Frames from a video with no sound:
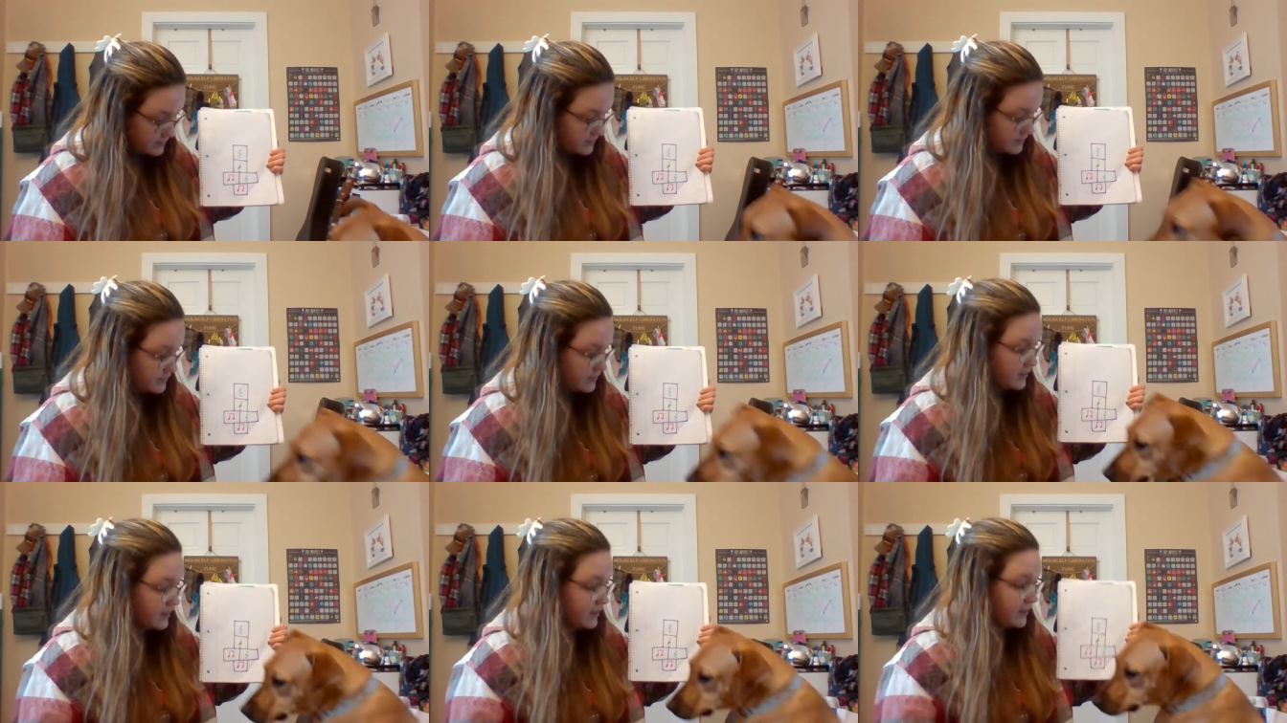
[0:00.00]

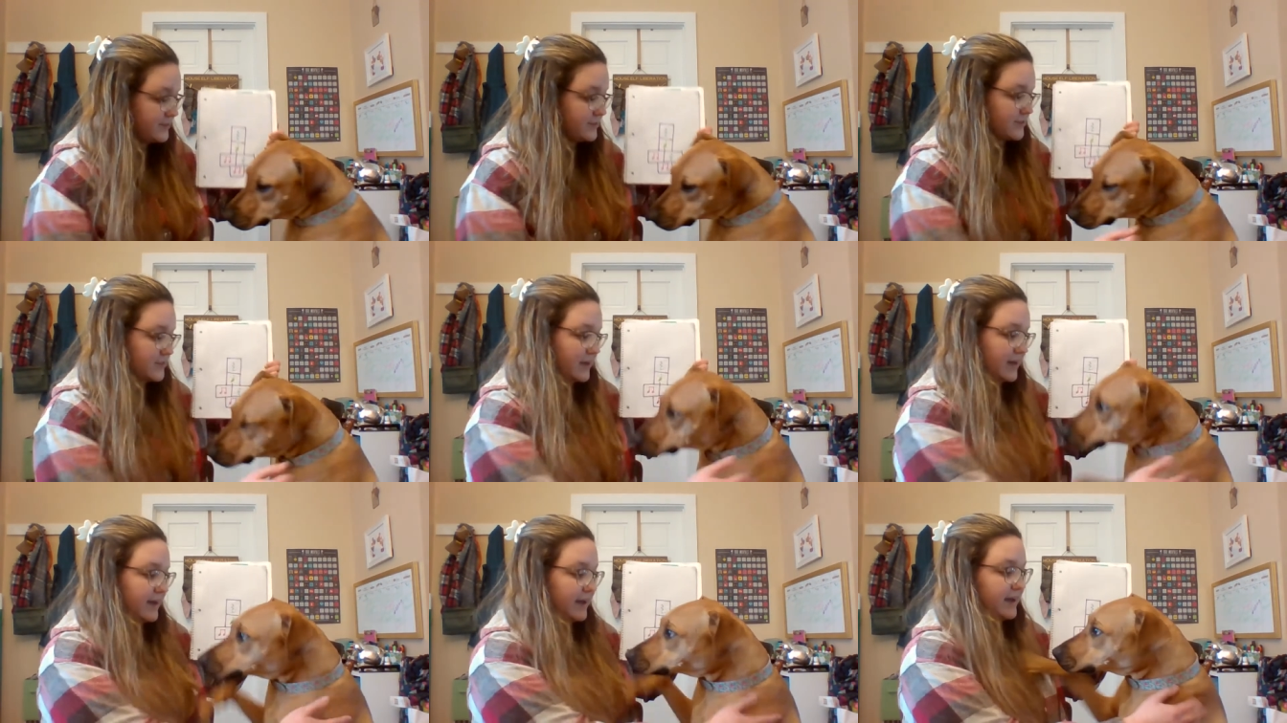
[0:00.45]
Good
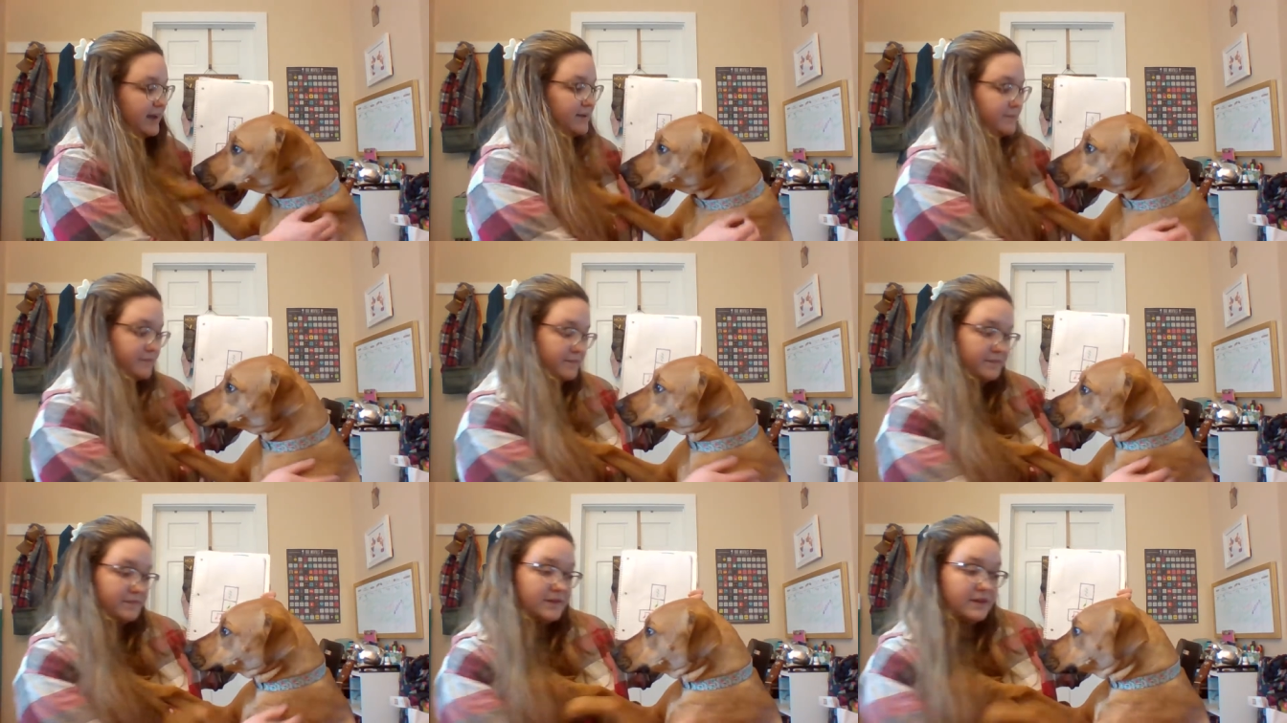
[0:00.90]

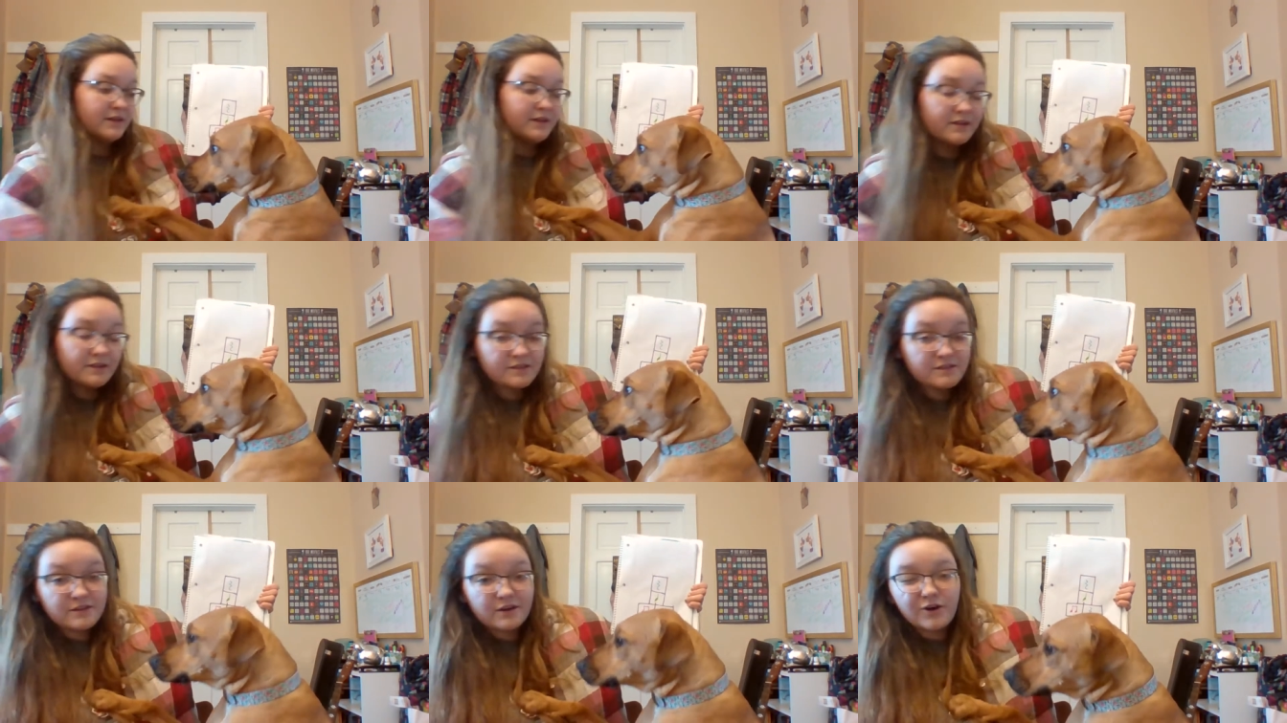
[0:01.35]
job.
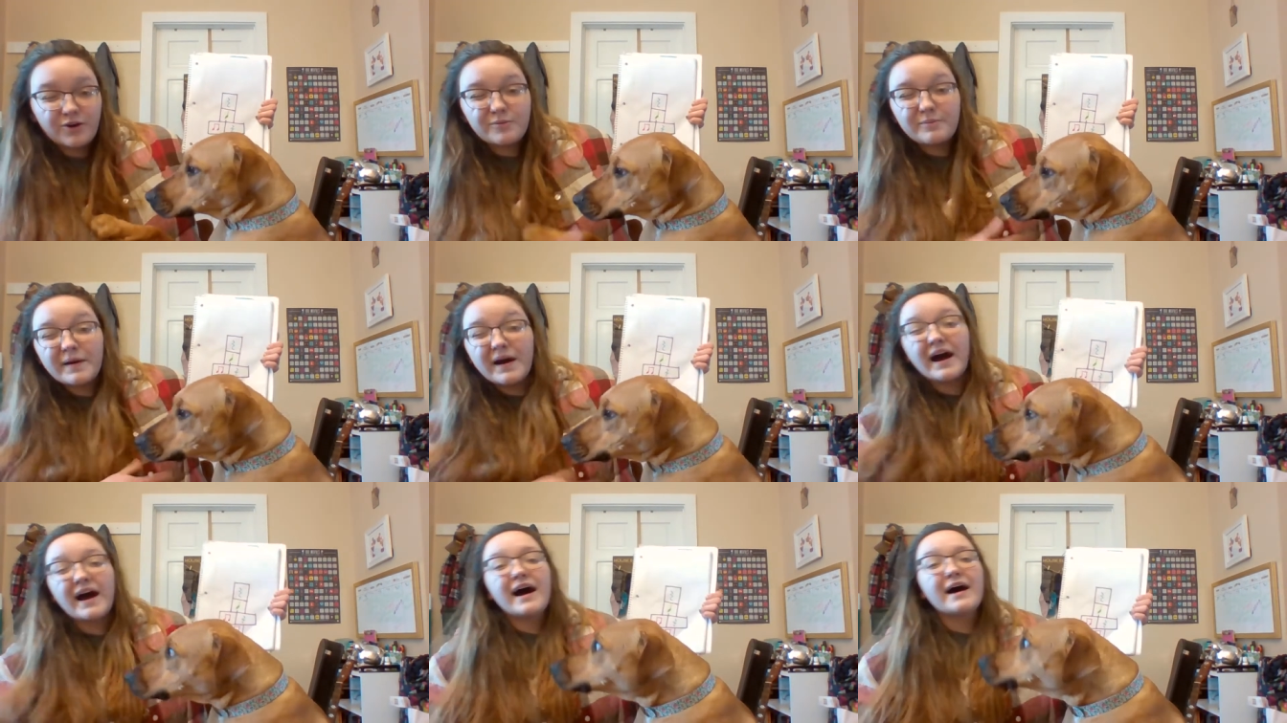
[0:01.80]
So
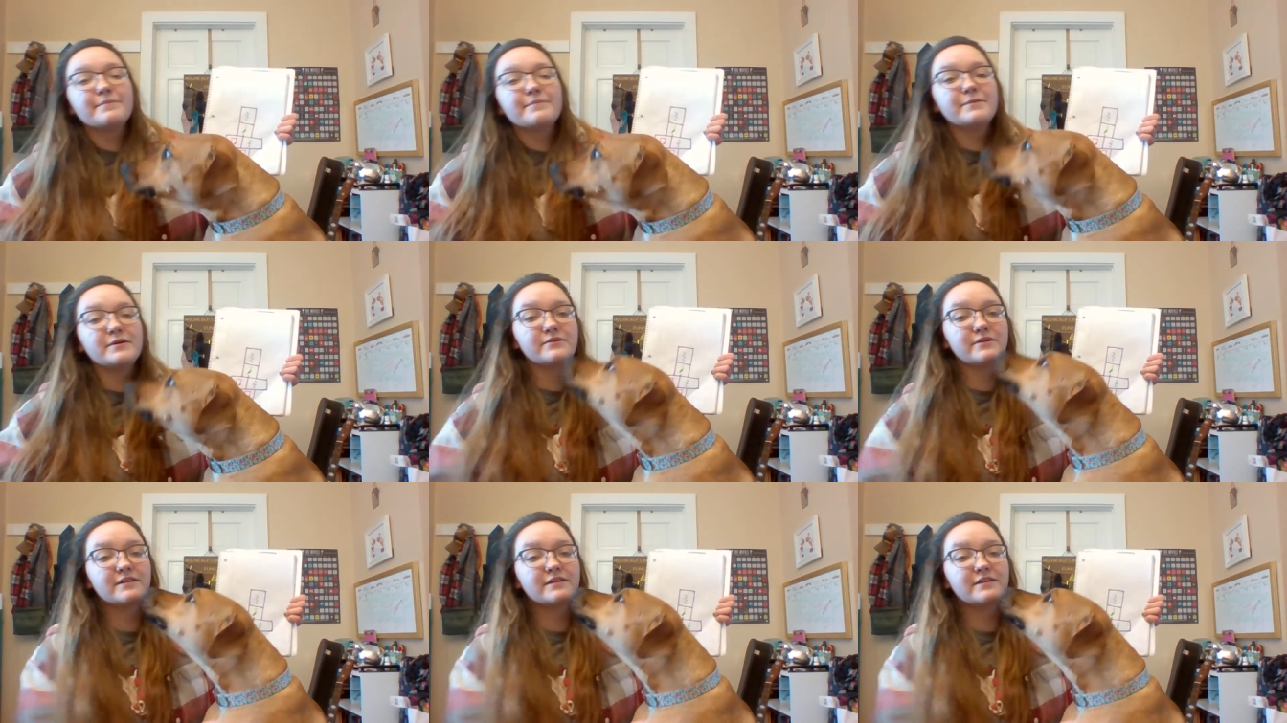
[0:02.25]
Poppy